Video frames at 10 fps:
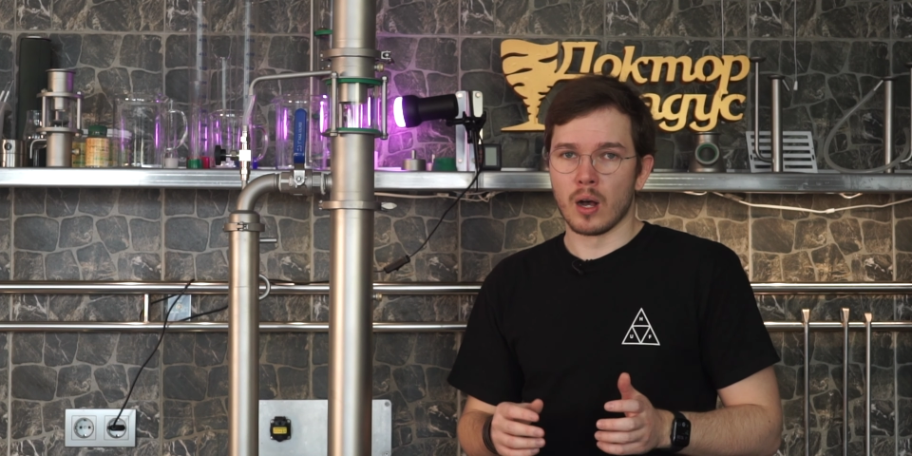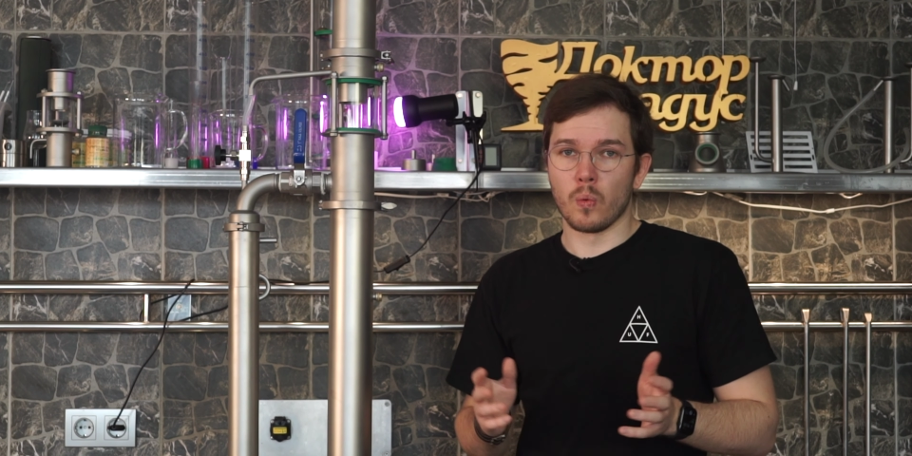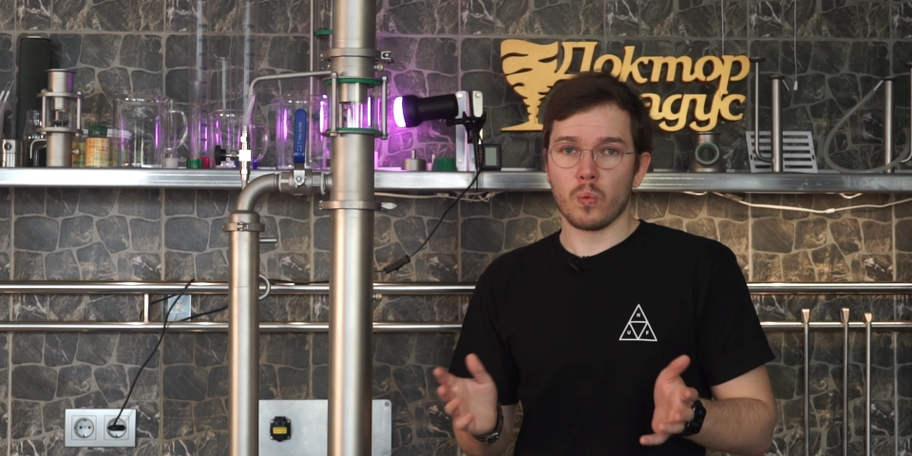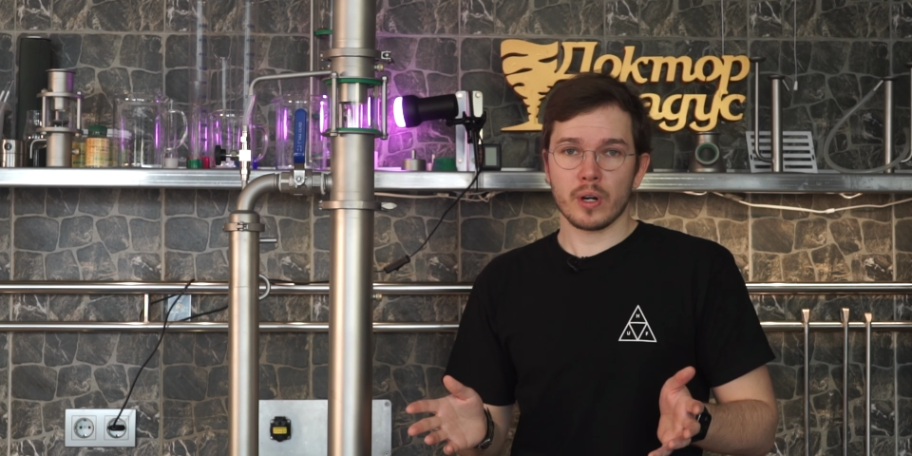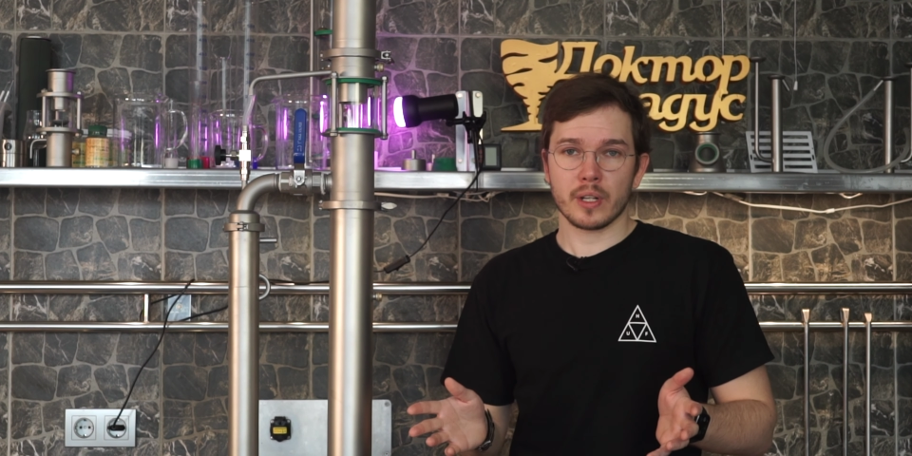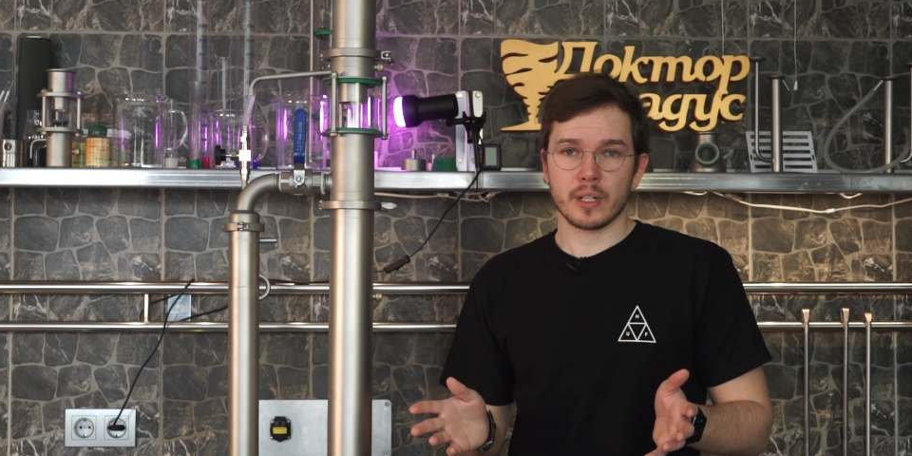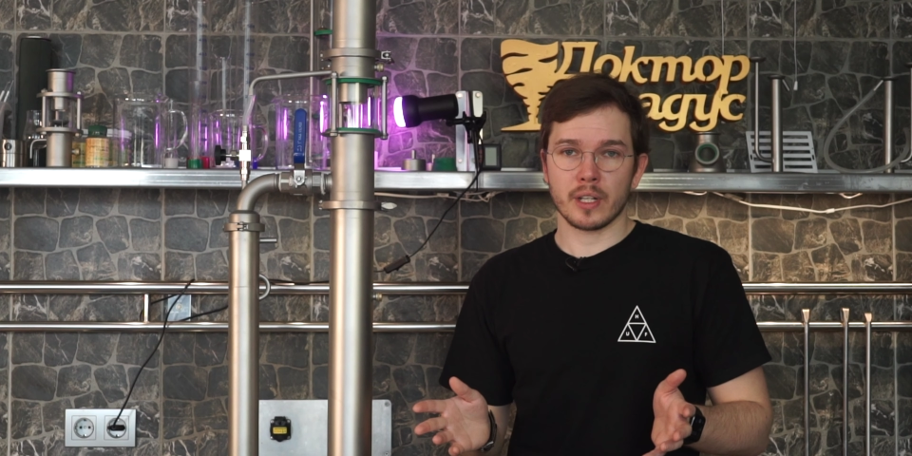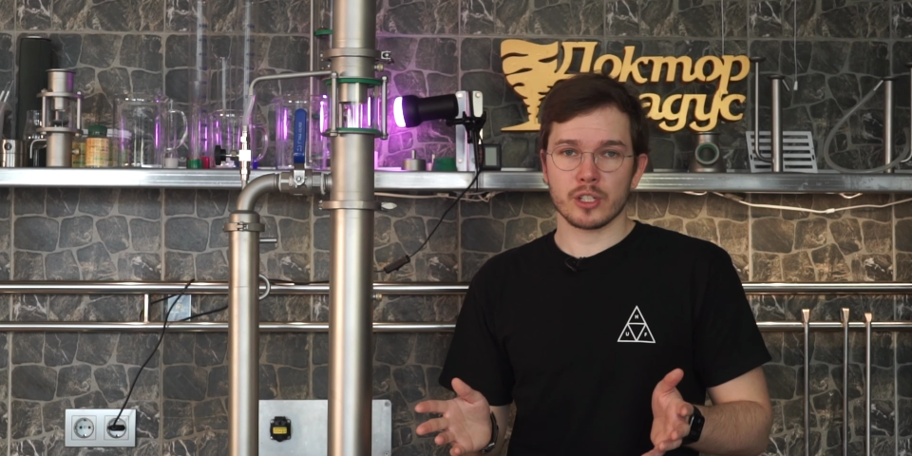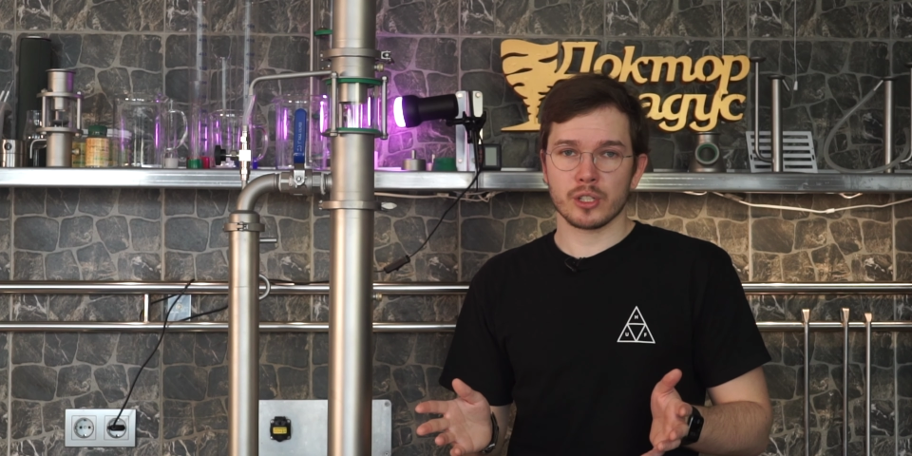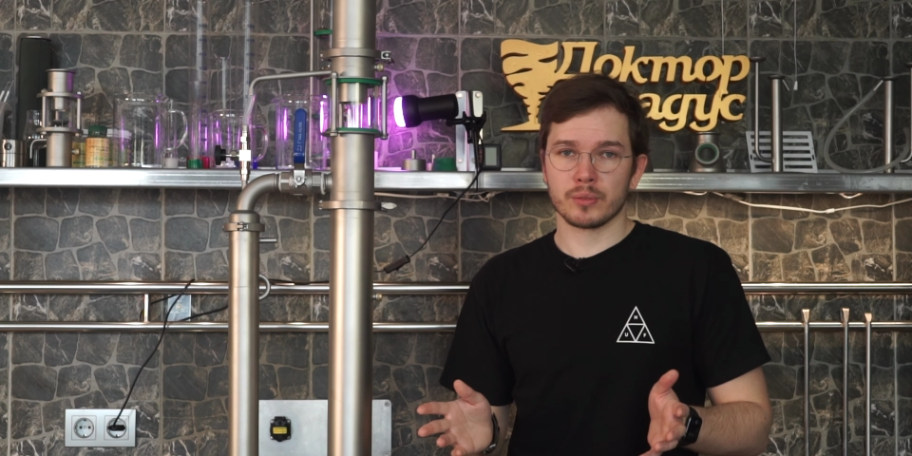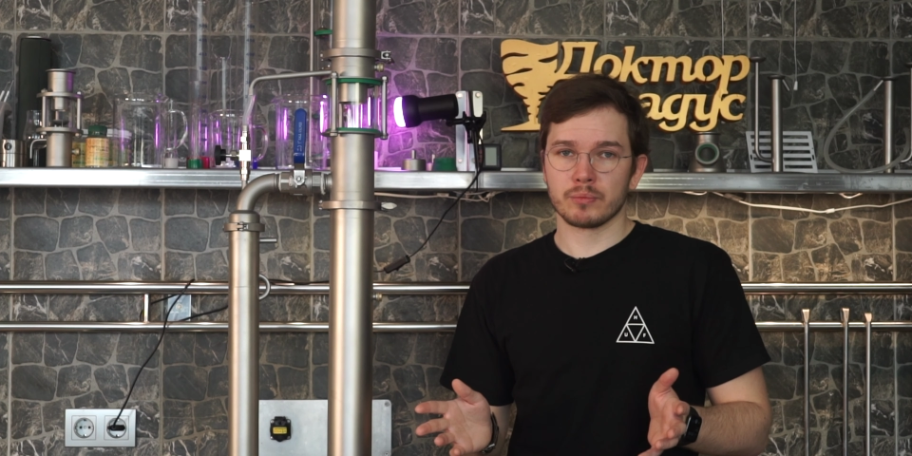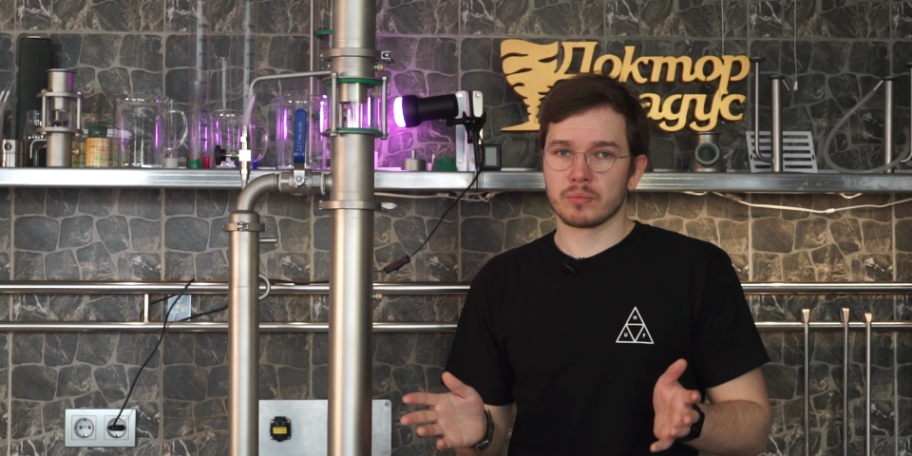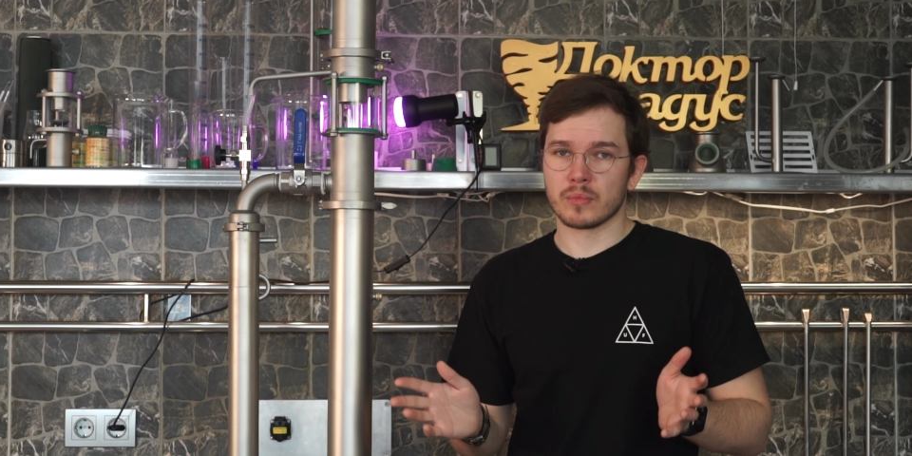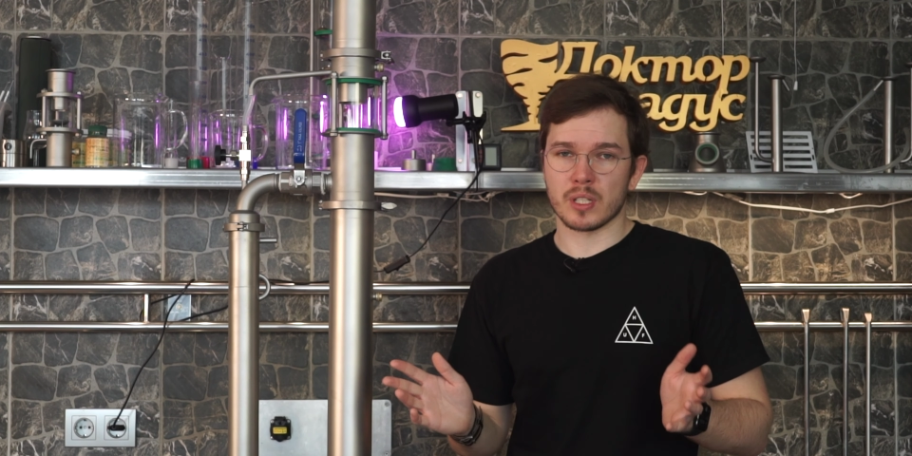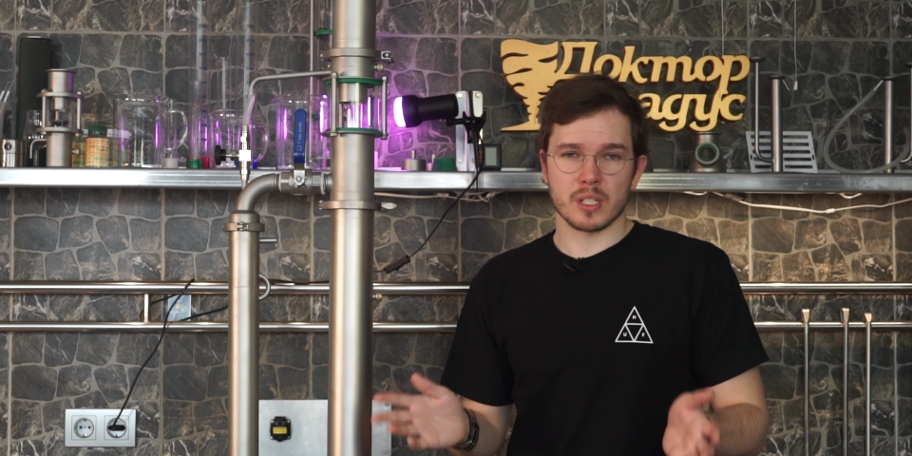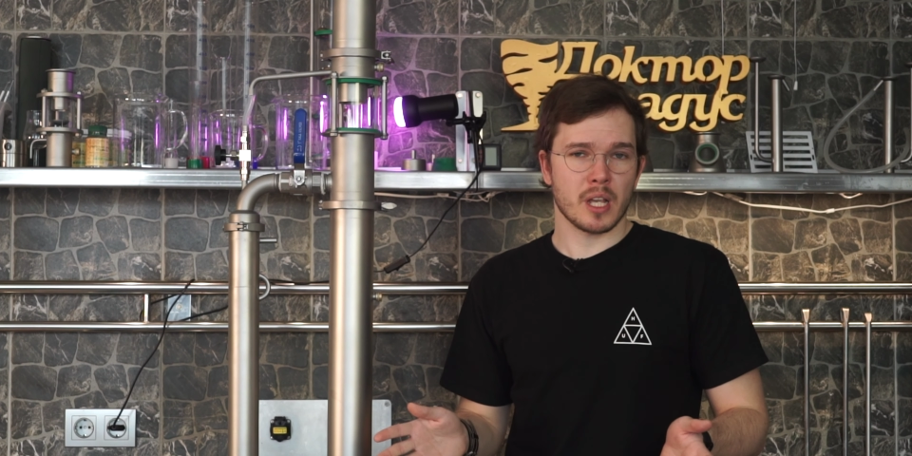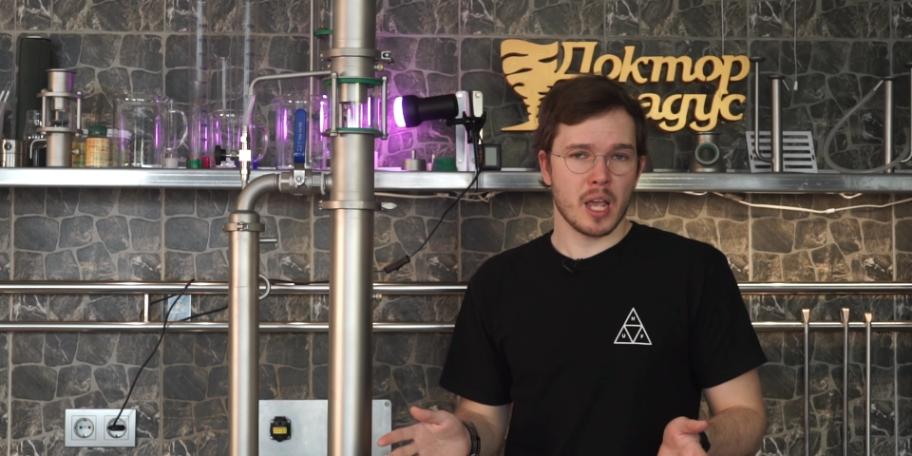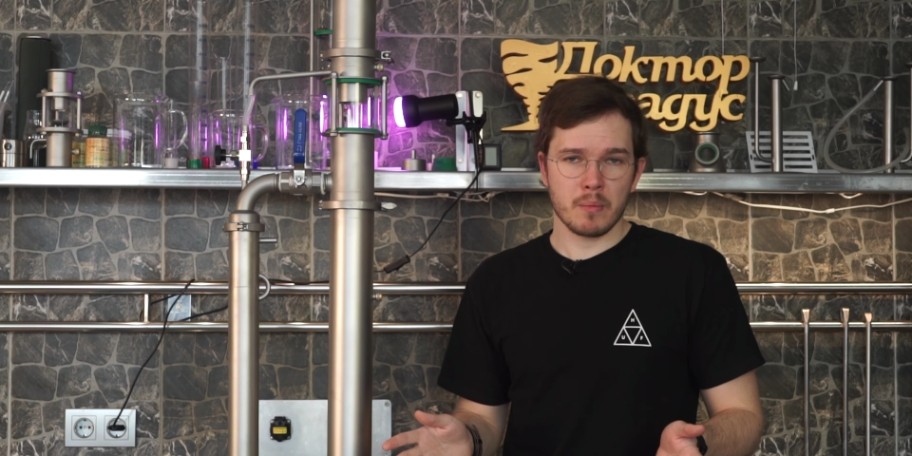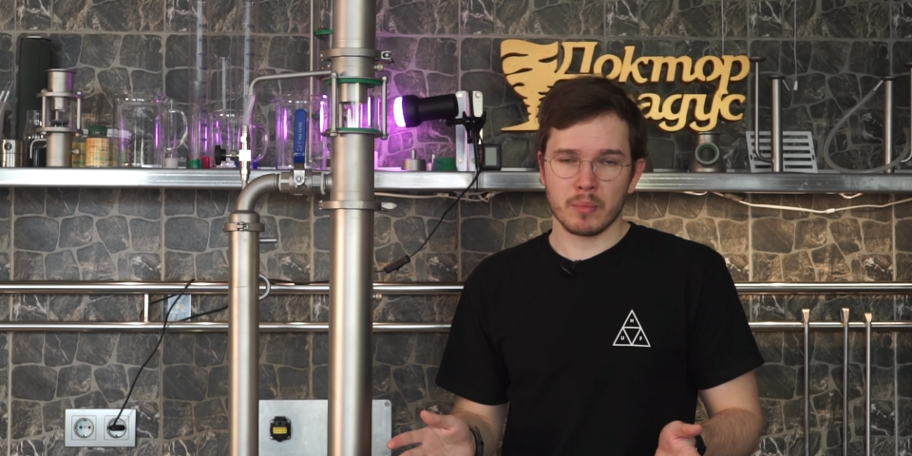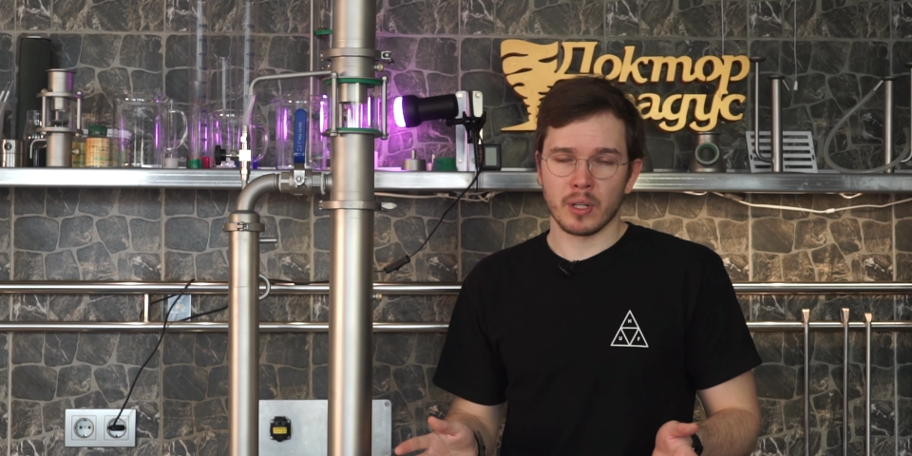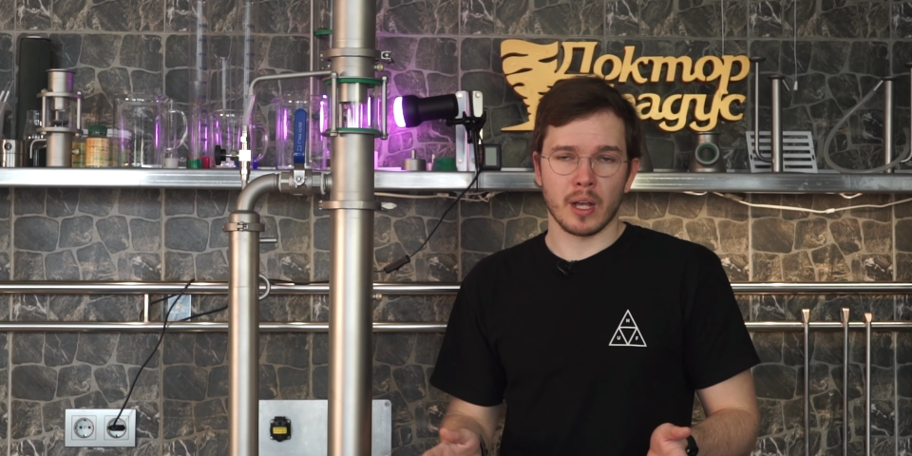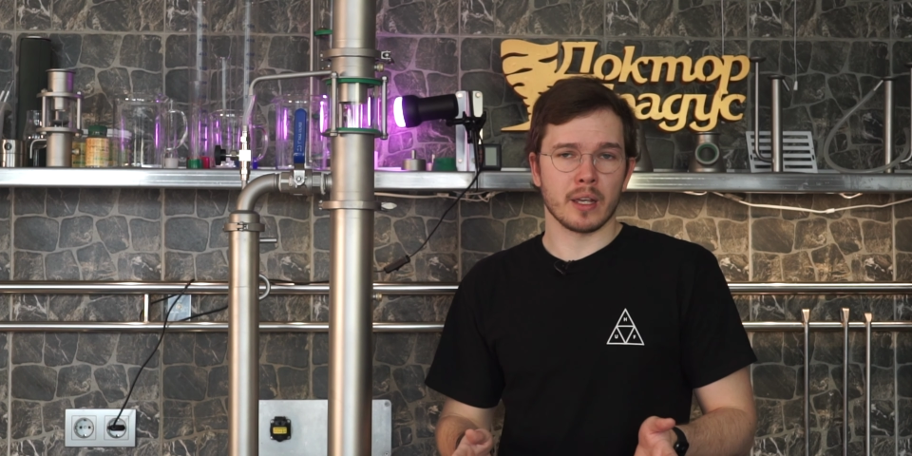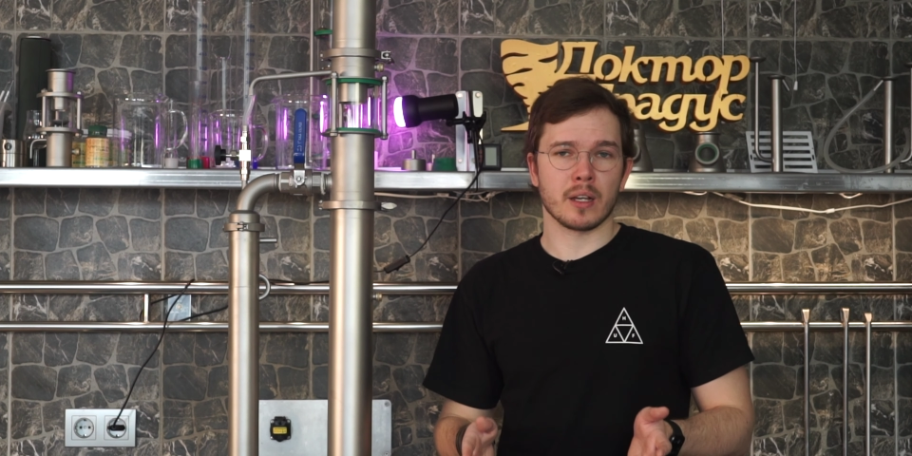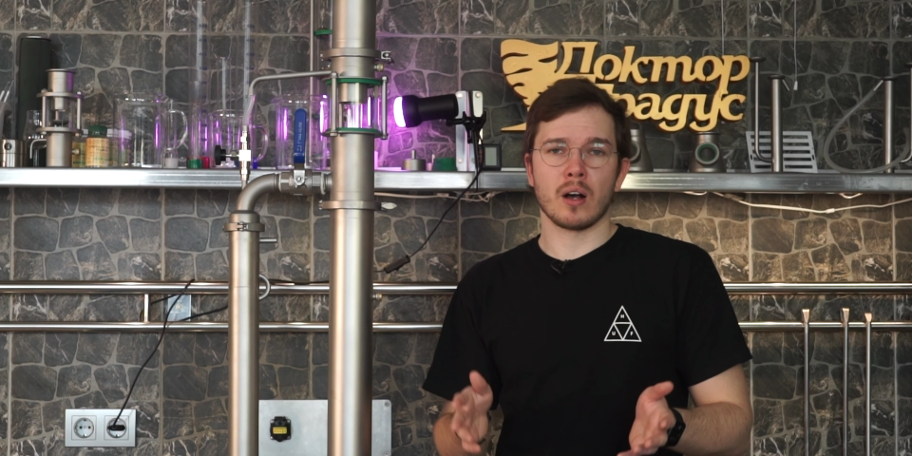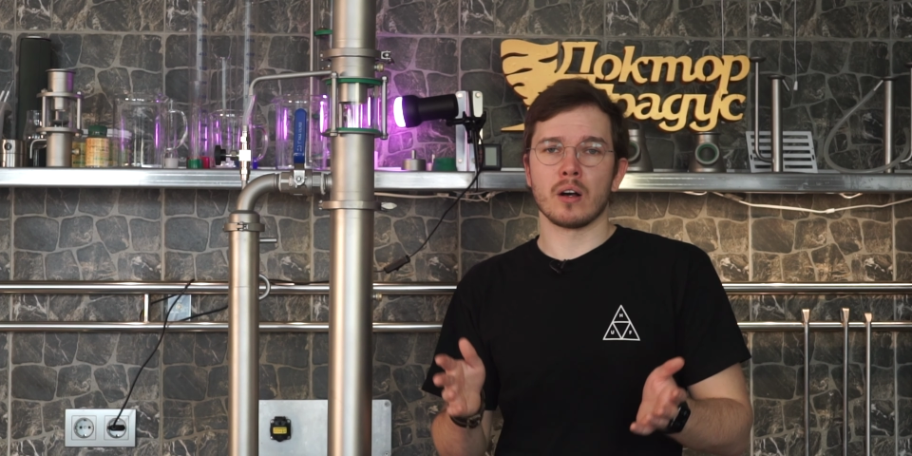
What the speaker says: water connection the same like